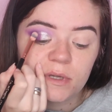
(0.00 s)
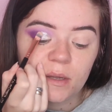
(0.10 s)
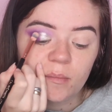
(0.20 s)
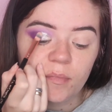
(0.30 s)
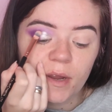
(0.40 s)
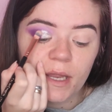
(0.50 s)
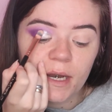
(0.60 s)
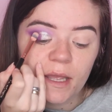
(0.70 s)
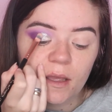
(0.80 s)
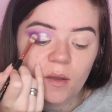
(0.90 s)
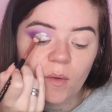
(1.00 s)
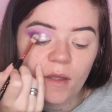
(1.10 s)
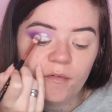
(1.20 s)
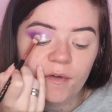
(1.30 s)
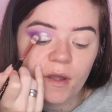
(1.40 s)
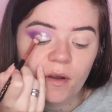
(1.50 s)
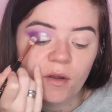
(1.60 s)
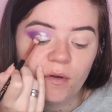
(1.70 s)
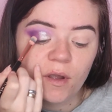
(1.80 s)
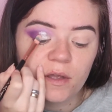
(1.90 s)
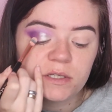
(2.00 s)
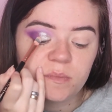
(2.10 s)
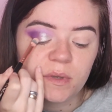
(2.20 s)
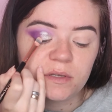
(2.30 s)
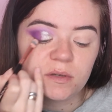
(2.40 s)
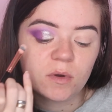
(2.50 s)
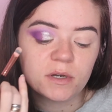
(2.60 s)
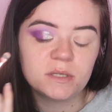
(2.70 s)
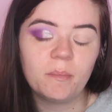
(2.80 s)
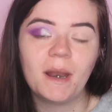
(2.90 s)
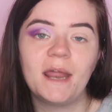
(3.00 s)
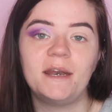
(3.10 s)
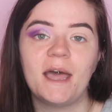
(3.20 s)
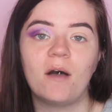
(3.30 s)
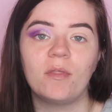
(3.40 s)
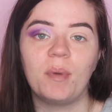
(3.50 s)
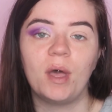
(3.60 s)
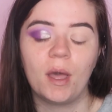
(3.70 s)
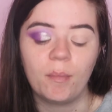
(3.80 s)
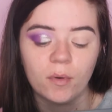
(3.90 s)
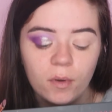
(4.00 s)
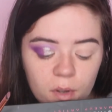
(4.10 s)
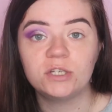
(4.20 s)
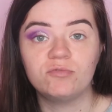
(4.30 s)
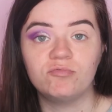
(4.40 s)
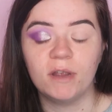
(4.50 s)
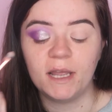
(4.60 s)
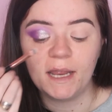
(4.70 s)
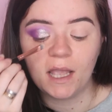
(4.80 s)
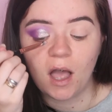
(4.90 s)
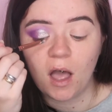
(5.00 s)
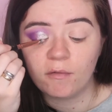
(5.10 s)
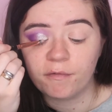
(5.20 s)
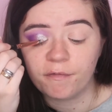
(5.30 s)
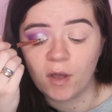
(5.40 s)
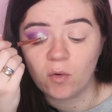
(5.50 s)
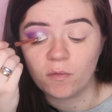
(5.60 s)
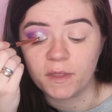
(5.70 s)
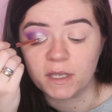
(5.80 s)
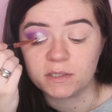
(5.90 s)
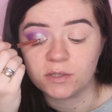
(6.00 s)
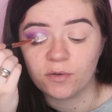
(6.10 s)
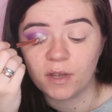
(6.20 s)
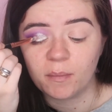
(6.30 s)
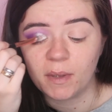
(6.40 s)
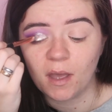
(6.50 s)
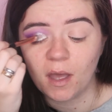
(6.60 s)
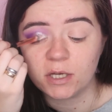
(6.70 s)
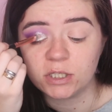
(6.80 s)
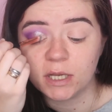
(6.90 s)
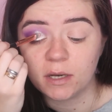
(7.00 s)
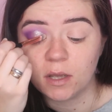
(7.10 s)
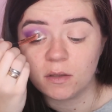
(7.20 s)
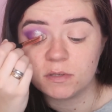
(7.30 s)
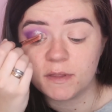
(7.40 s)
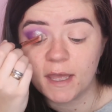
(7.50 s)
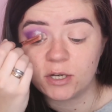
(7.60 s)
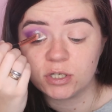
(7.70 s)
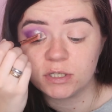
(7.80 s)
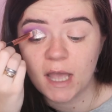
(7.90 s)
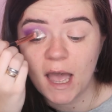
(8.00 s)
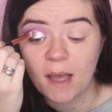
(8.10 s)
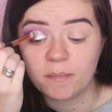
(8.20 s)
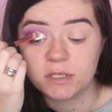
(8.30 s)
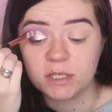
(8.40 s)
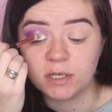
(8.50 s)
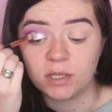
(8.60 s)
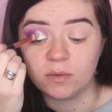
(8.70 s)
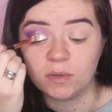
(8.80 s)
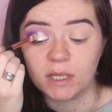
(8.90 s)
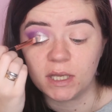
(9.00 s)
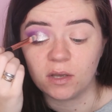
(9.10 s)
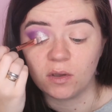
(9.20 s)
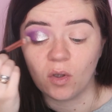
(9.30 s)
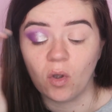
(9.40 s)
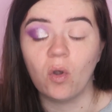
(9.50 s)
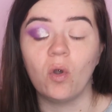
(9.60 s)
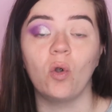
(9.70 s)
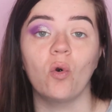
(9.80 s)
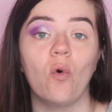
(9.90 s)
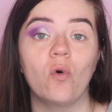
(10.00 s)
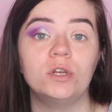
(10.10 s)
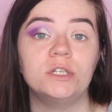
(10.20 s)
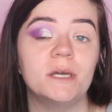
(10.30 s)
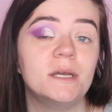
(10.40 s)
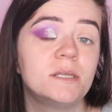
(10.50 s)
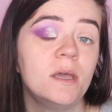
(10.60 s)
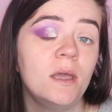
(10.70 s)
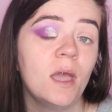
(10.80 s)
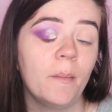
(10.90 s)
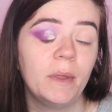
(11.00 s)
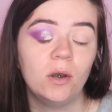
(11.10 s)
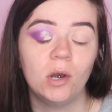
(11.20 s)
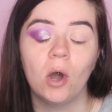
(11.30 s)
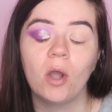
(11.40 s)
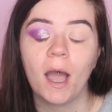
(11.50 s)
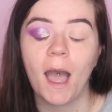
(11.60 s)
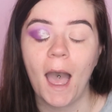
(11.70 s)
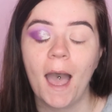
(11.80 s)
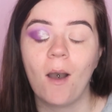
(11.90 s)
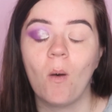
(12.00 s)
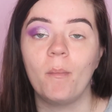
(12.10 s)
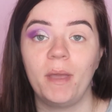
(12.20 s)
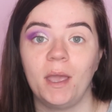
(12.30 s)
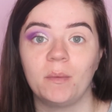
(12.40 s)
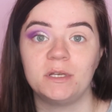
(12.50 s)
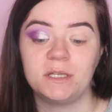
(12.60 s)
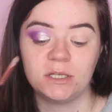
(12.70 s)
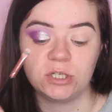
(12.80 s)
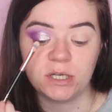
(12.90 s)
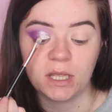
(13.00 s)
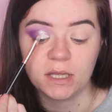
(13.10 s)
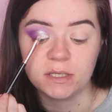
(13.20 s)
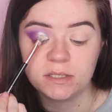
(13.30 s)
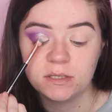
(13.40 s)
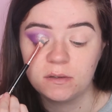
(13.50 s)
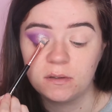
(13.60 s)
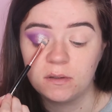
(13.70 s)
And I'm bringing it quite far across because I want to blend out the purple. I just really can't fault these creamy eyeshadows. They're just absolutely gorgeous. I mean, look at how pigmented she is.